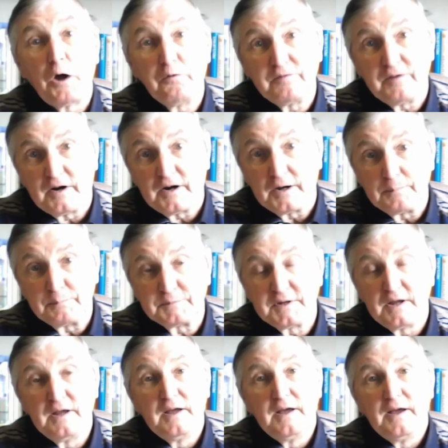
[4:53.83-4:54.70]

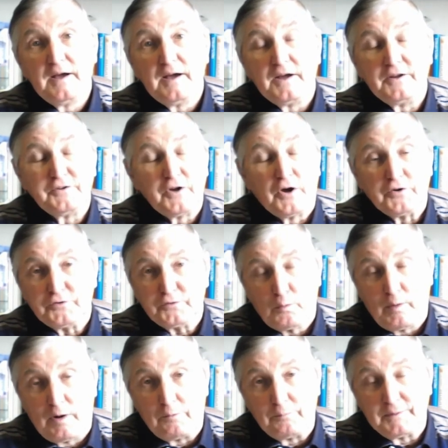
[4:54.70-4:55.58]
overhyped and
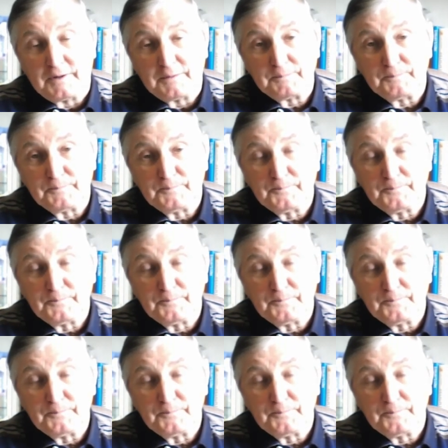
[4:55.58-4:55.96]
underwhelming.